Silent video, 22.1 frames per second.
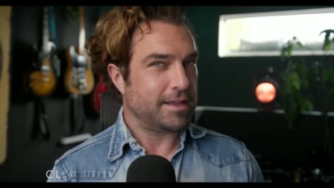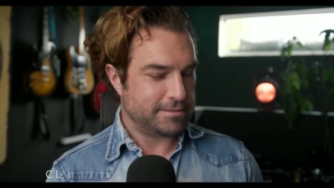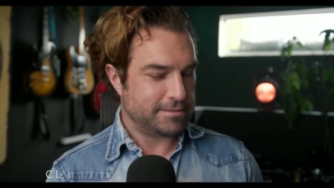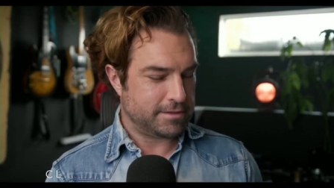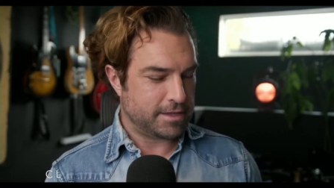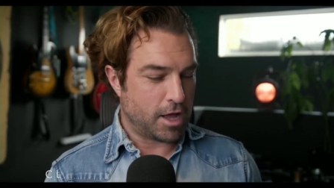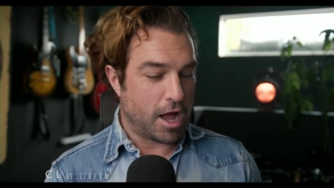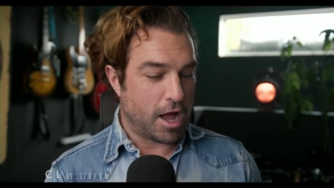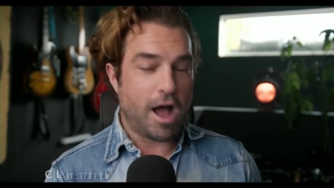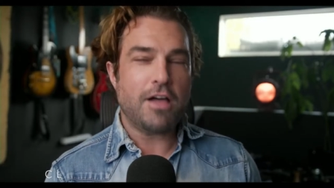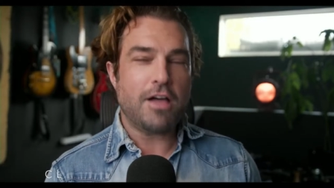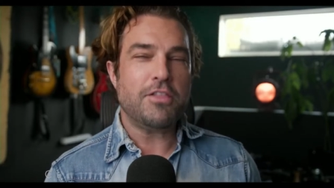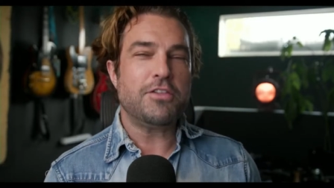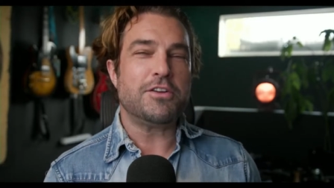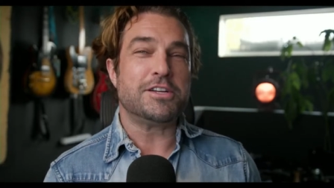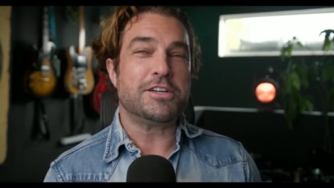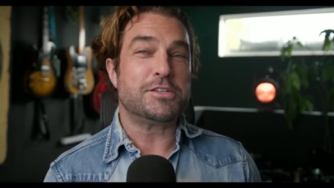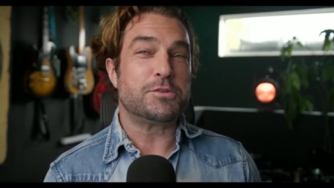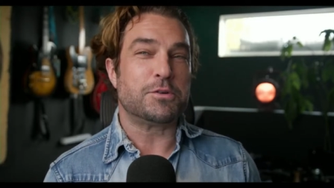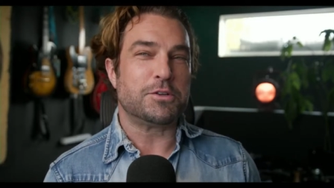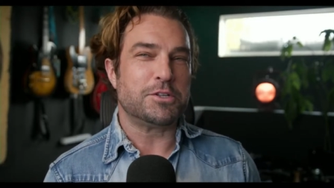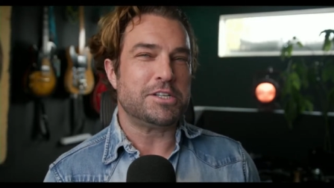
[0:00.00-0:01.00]

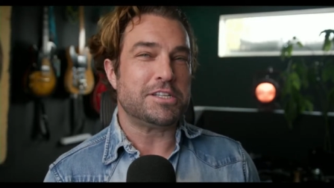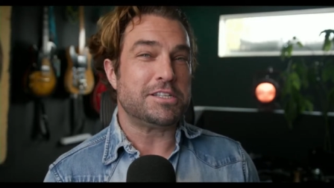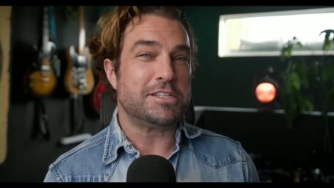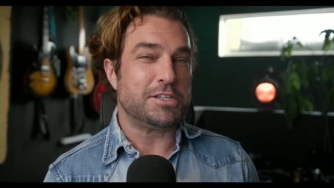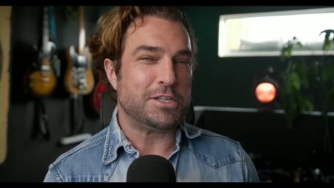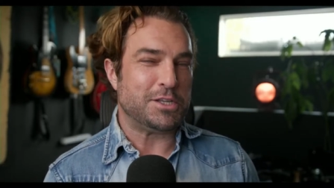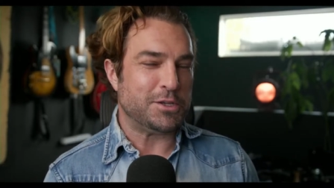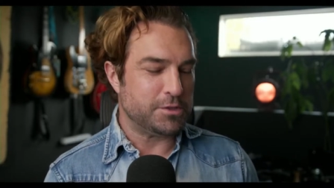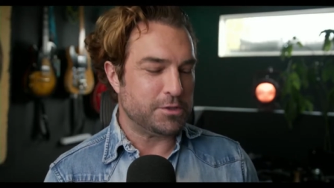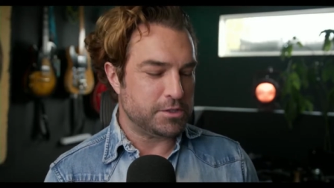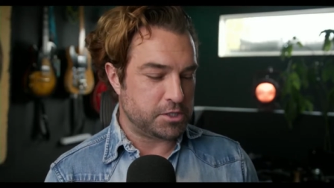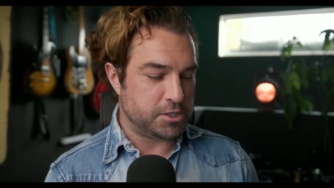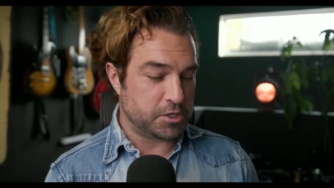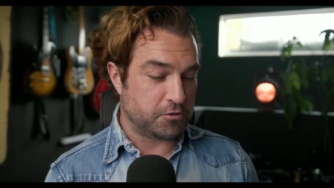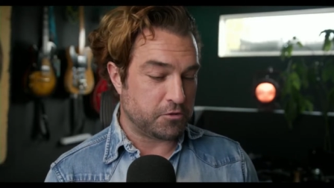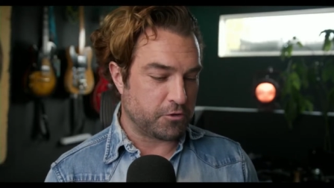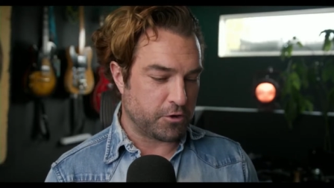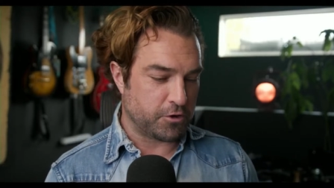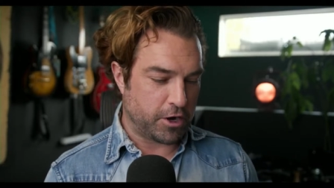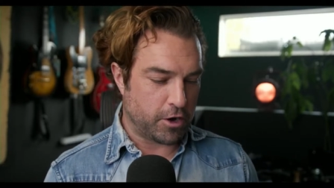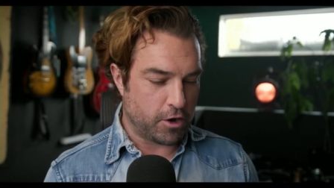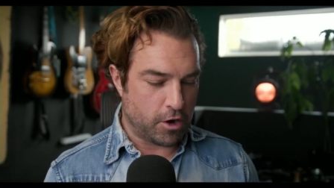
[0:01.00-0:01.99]
Others will just use you for
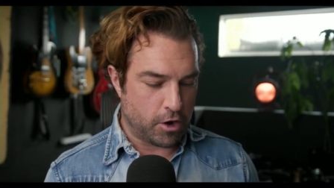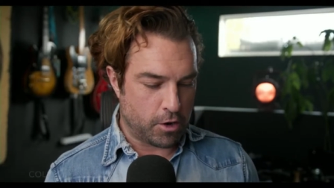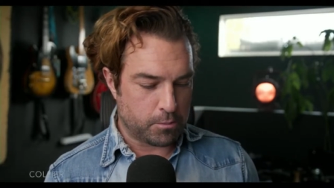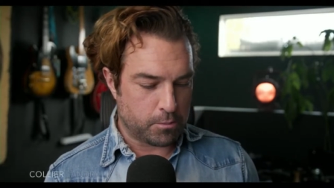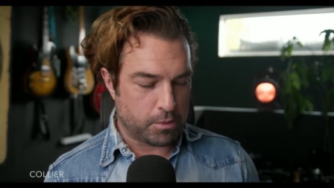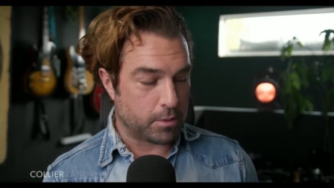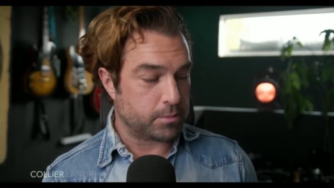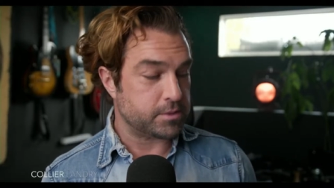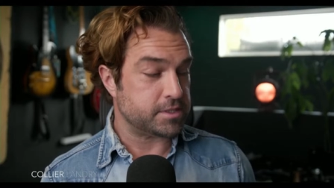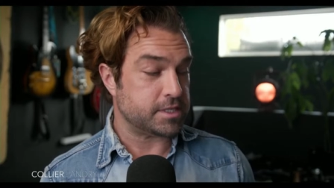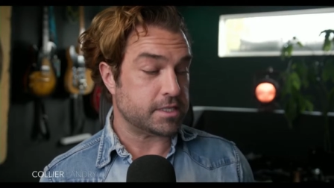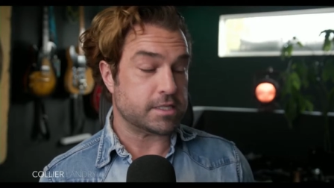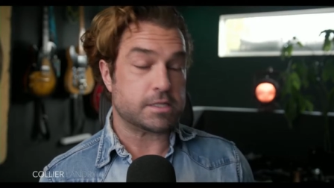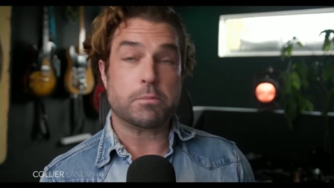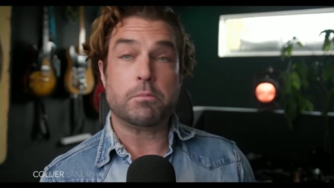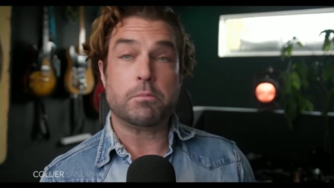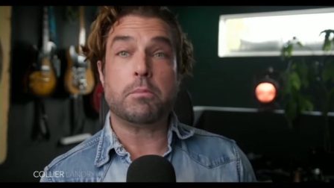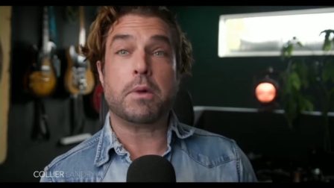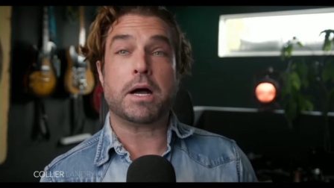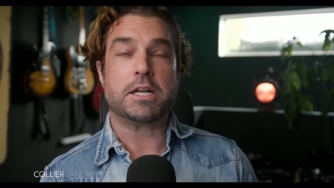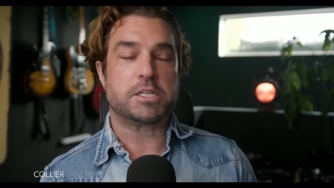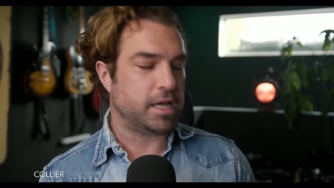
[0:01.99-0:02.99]
your own purposes,
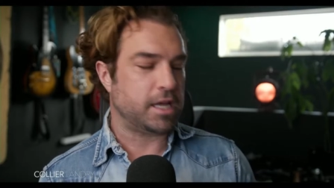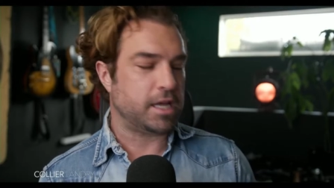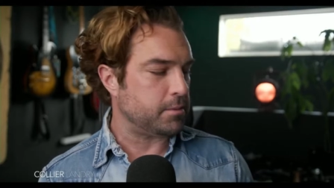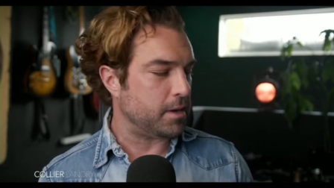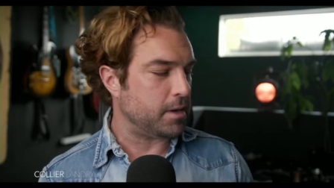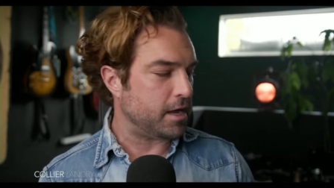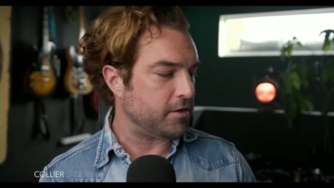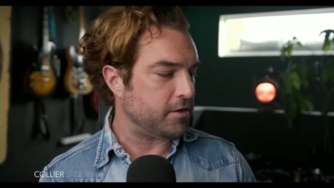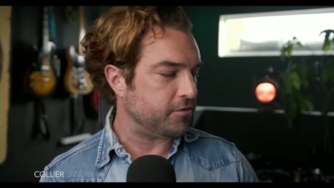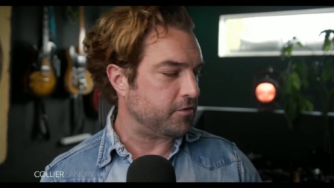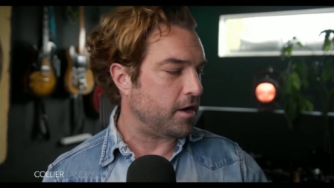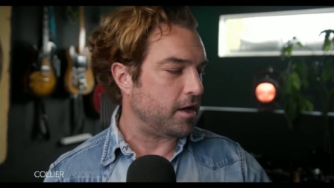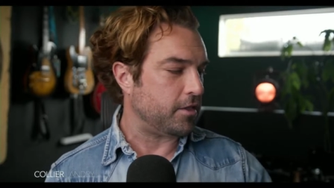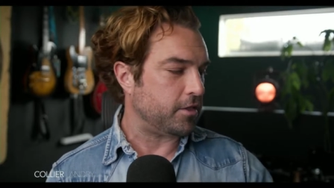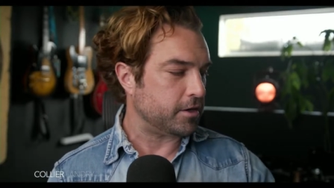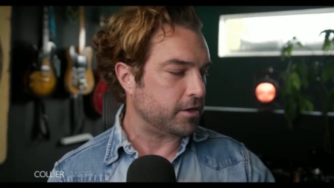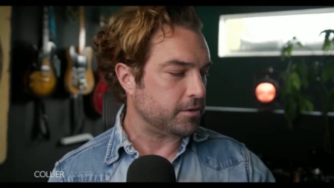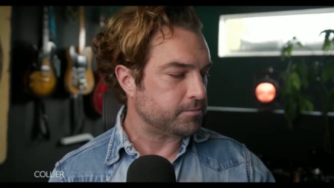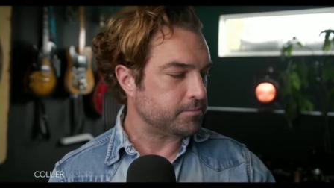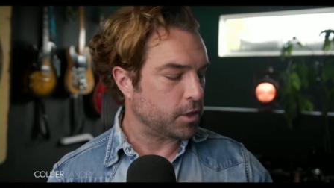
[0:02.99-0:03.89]
much like my father,